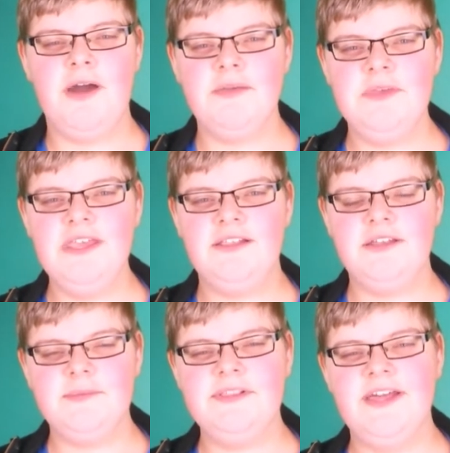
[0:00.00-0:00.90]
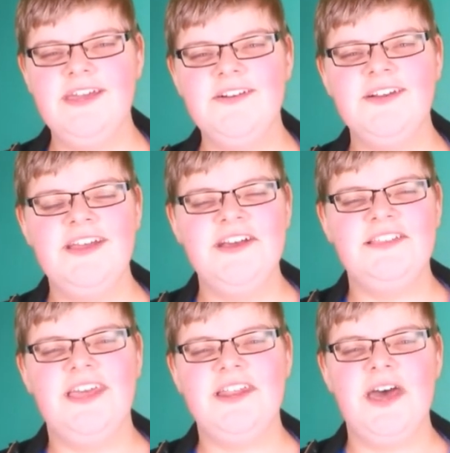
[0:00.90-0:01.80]
by me a little bit later,
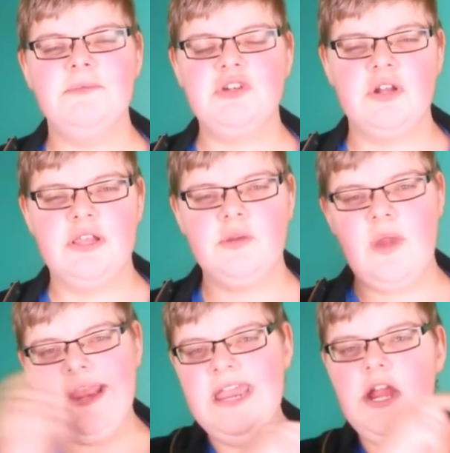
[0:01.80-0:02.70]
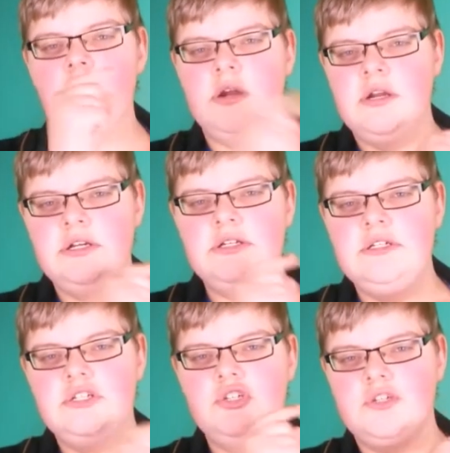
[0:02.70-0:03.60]
then be sure to click right here
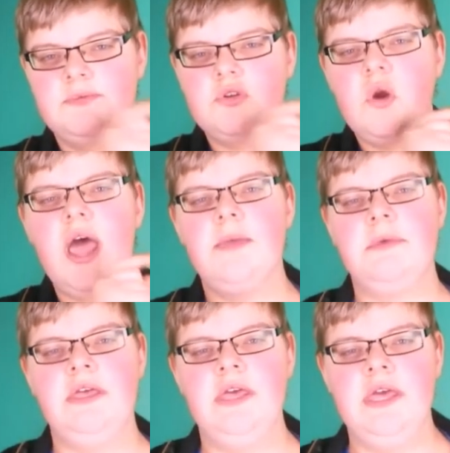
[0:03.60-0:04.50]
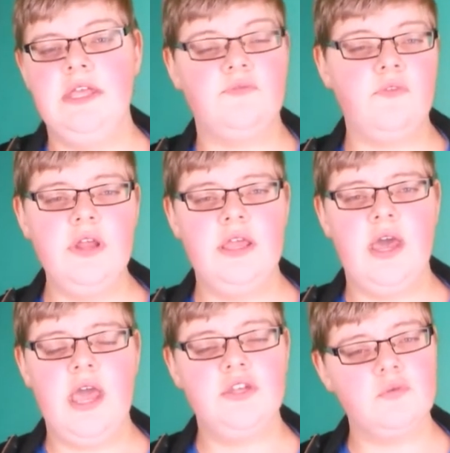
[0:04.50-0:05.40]
to subscribe. It's
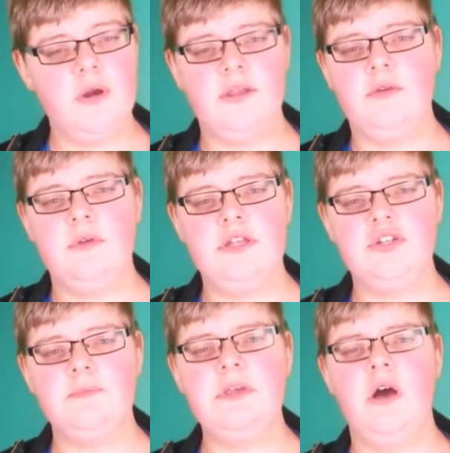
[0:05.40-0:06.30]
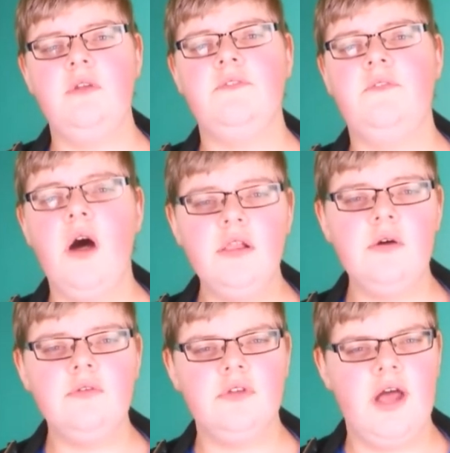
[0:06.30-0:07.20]
free, I swear to you. It should be called
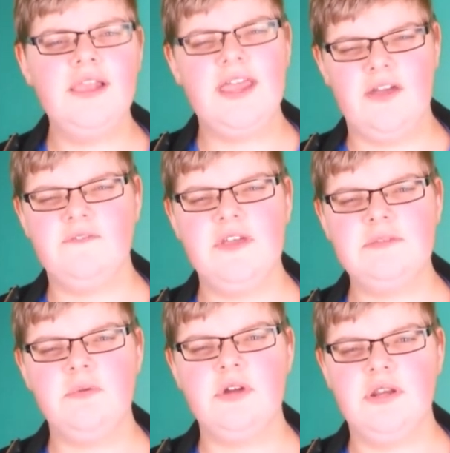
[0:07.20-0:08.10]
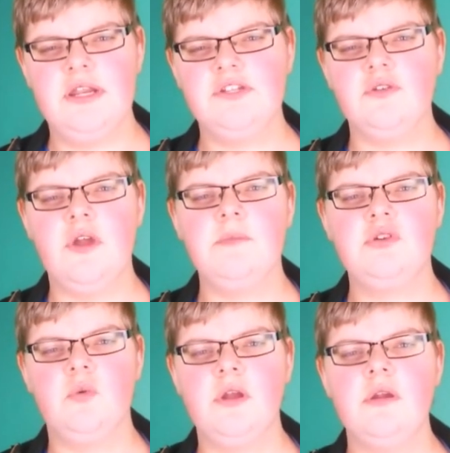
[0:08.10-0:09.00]
follow, you know, like on Facebook and
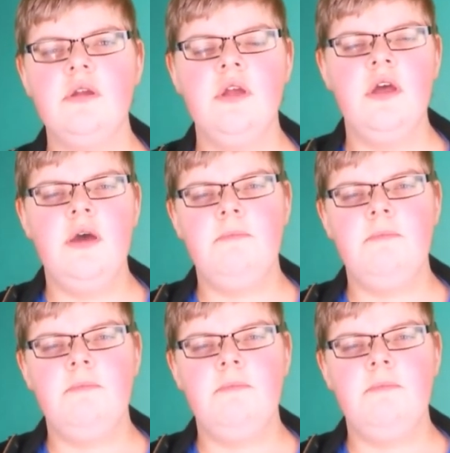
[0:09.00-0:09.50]
Instagram and Twitter,